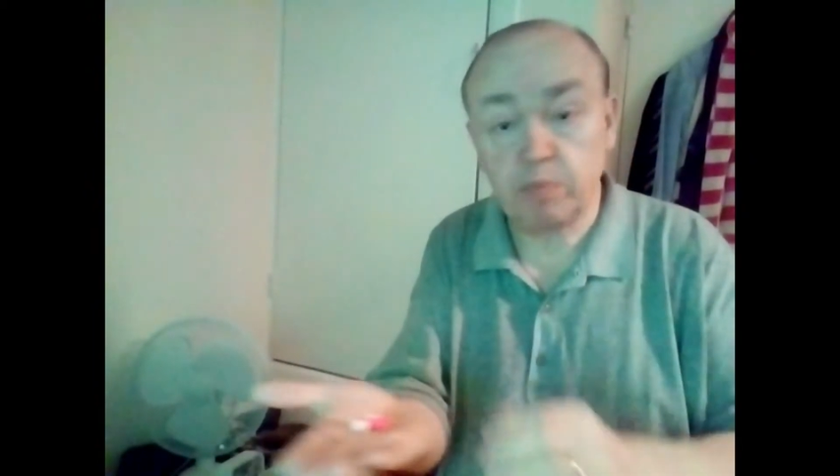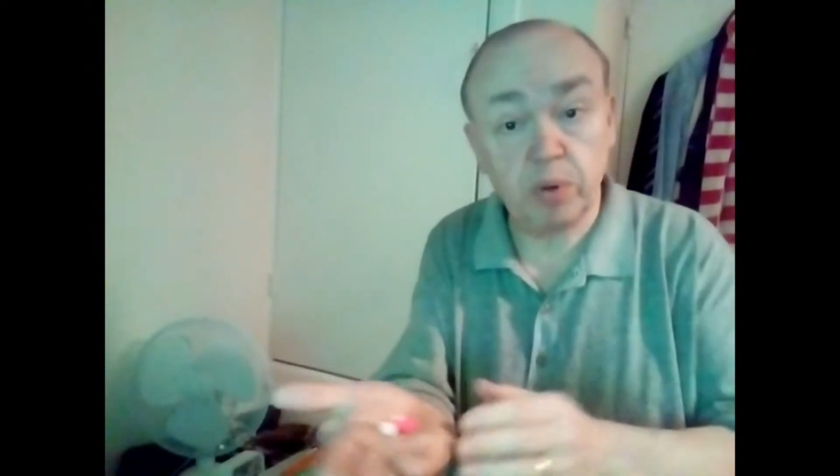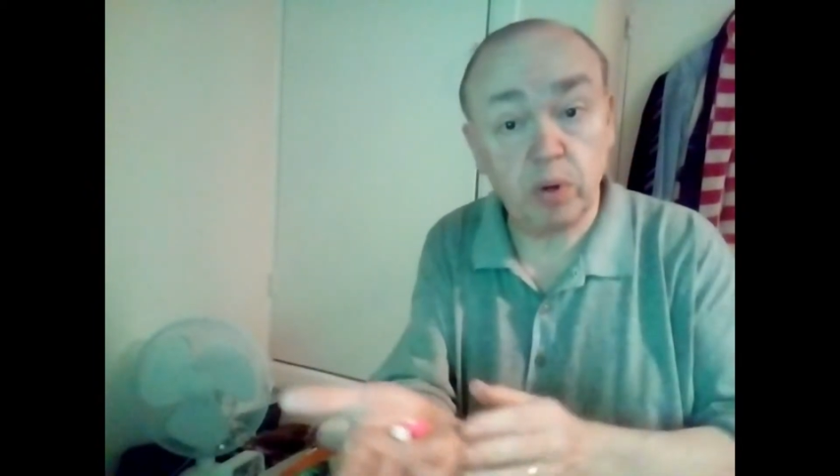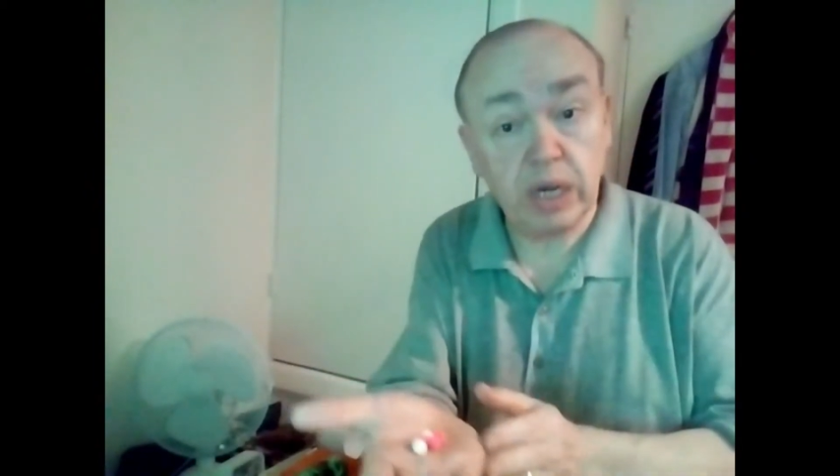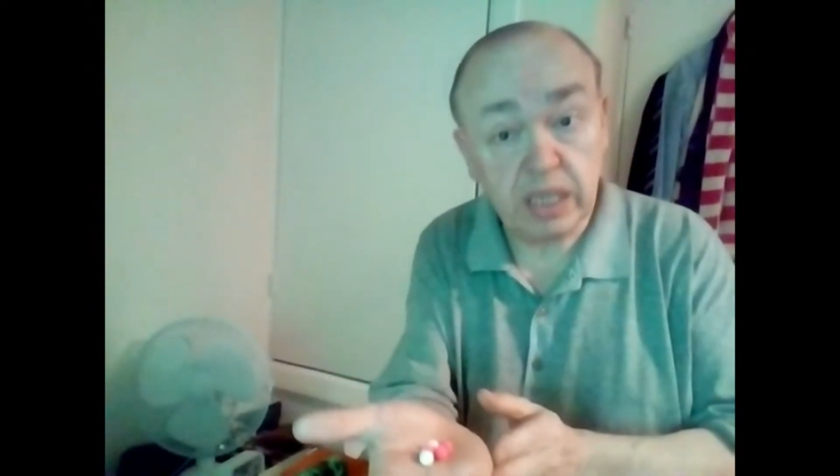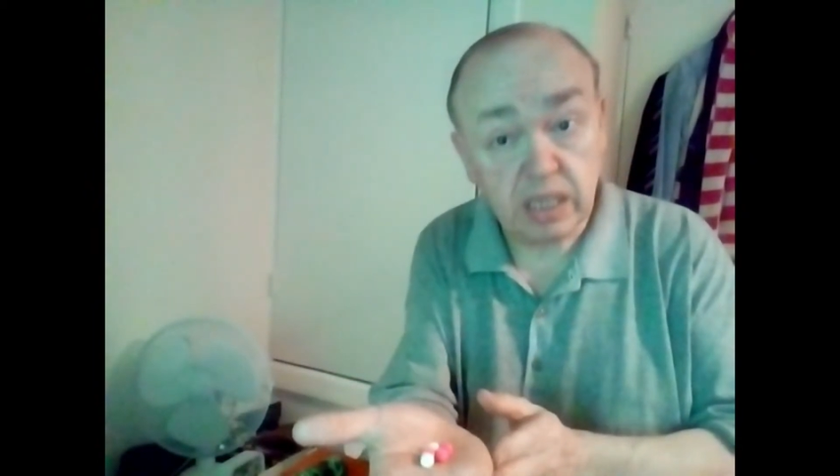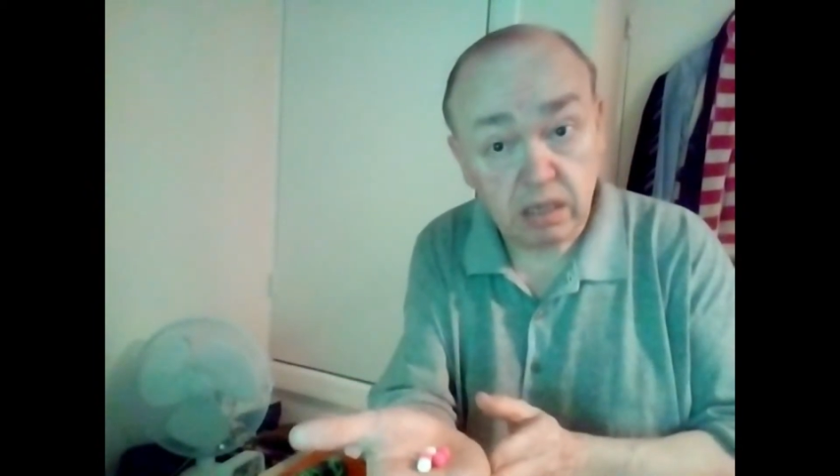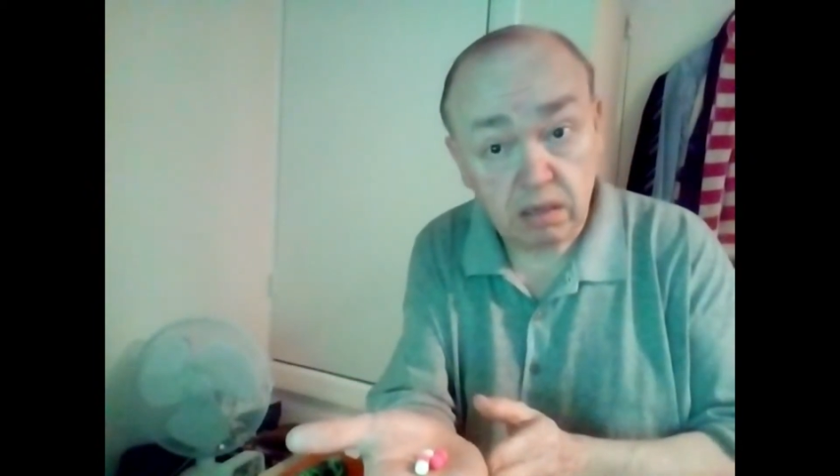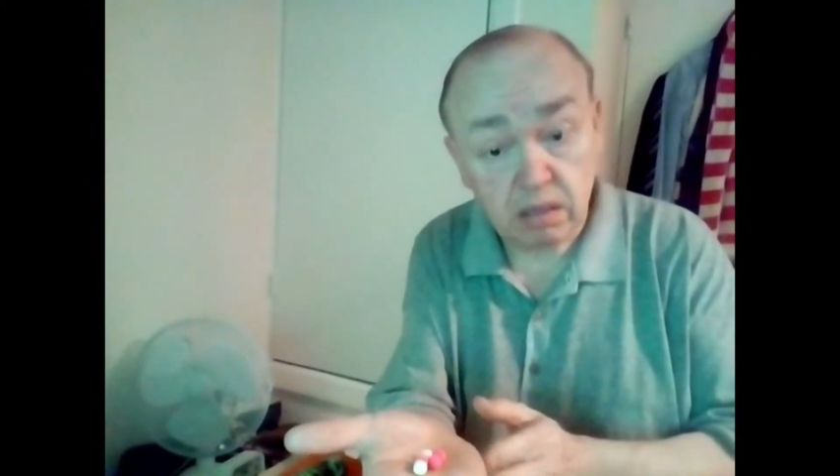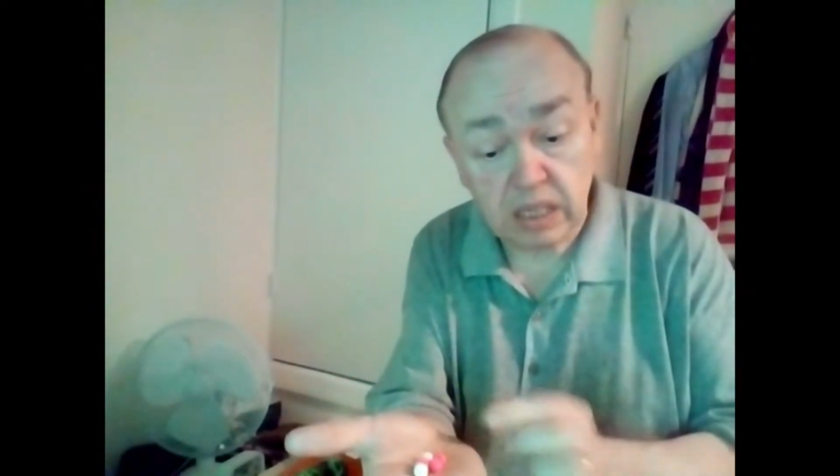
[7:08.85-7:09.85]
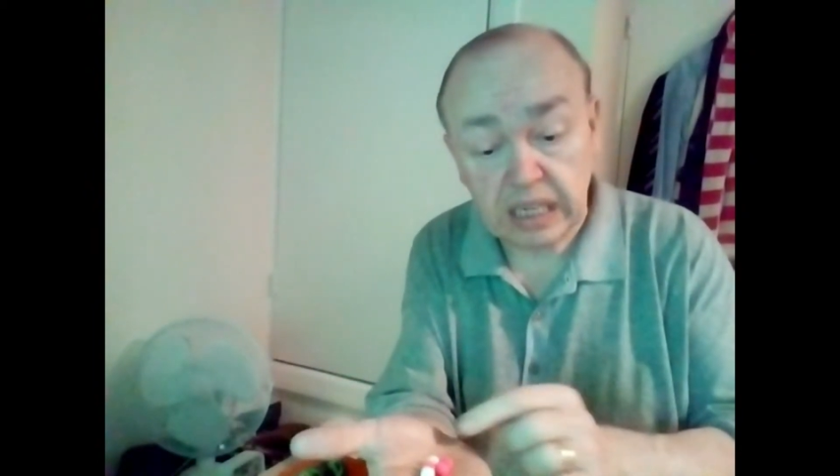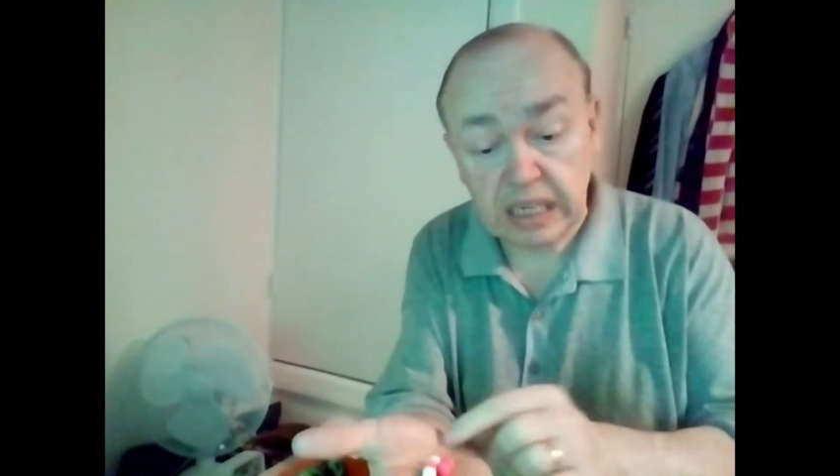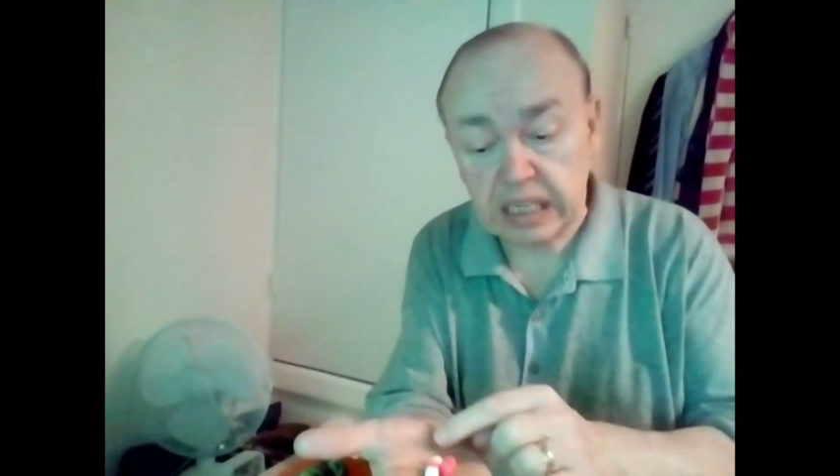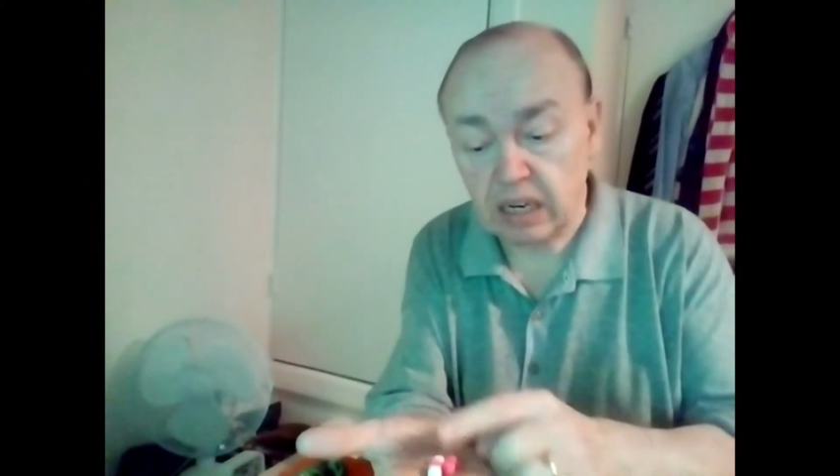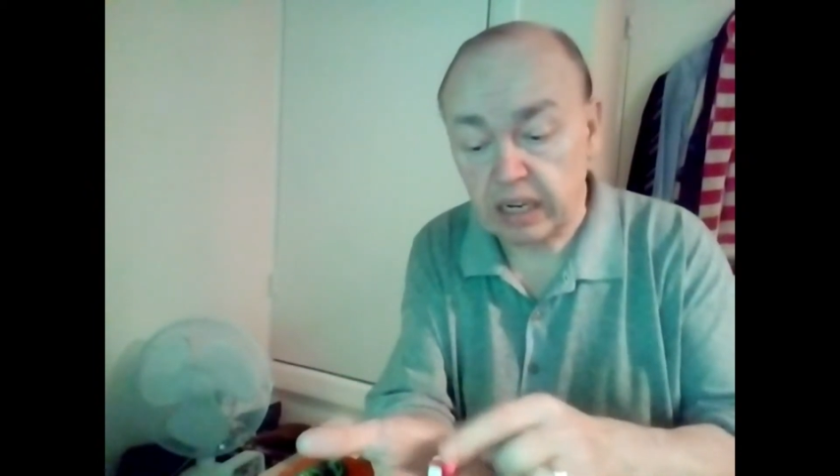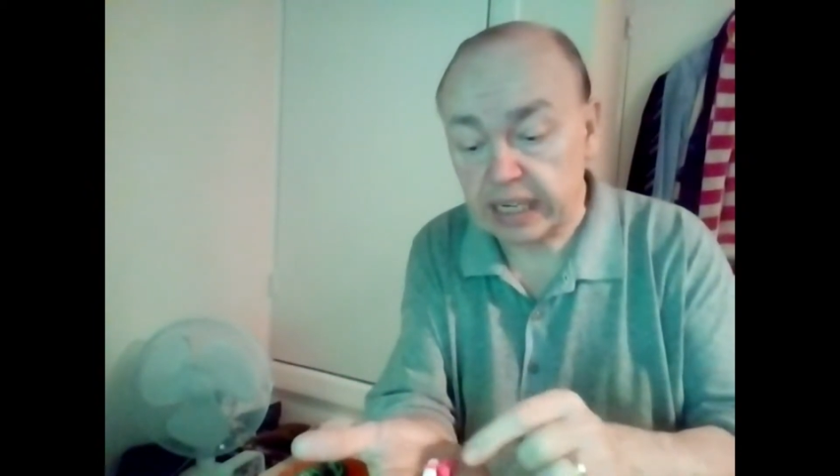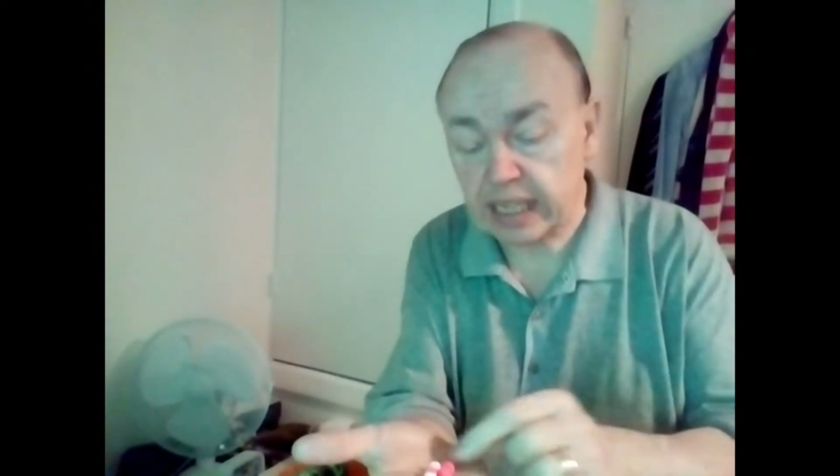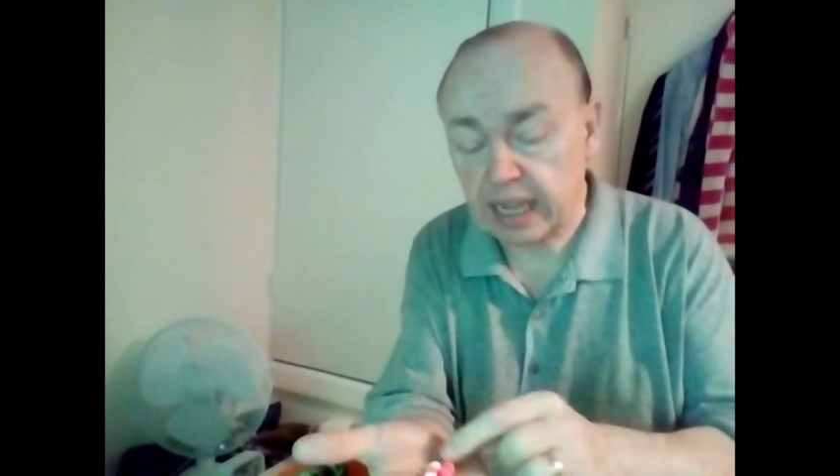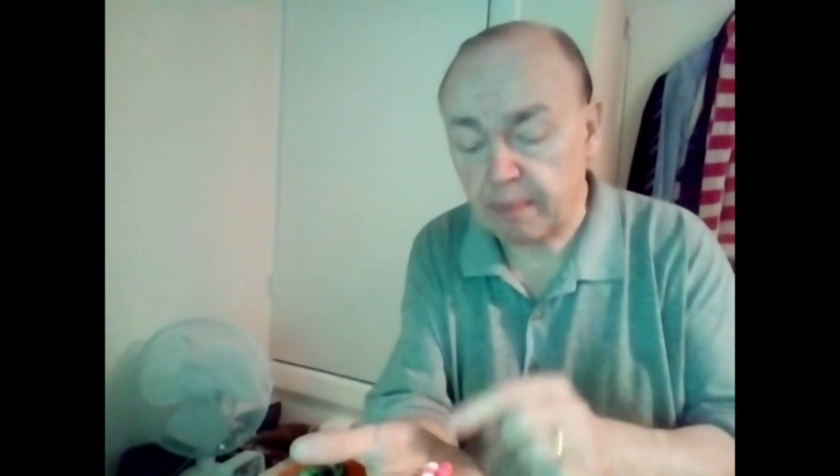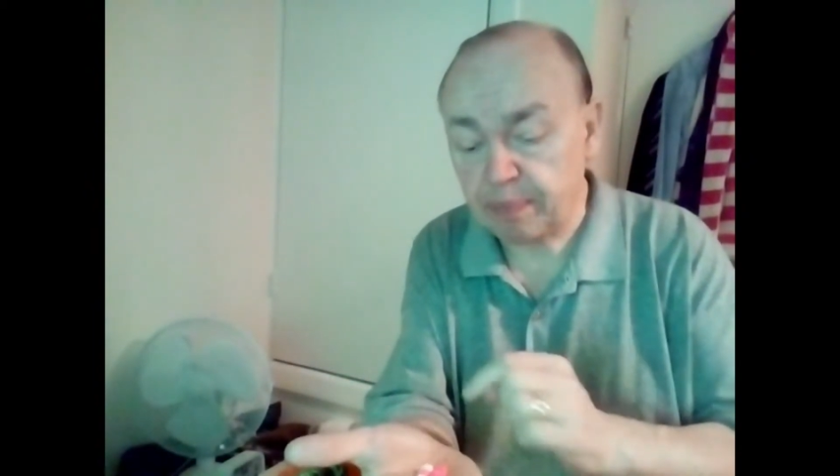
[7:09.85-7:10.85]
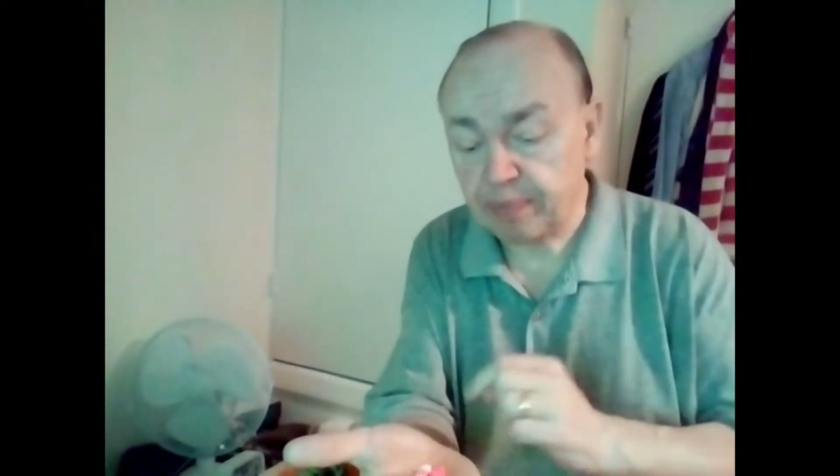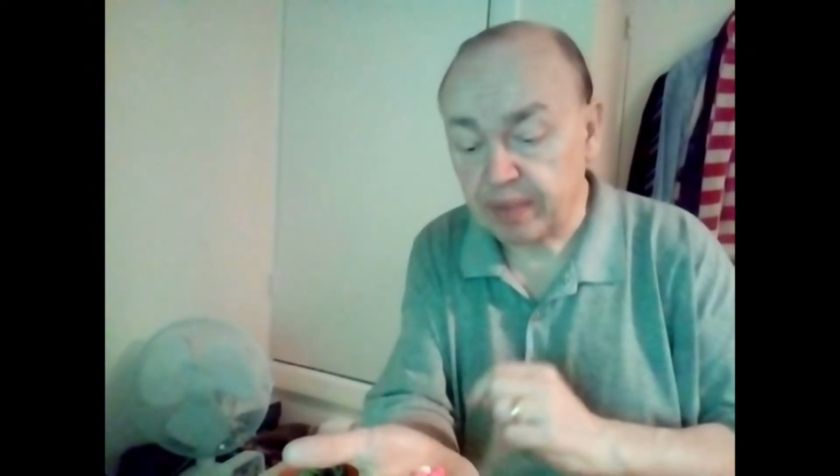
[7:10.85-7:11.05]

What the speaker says: boilies, things like that.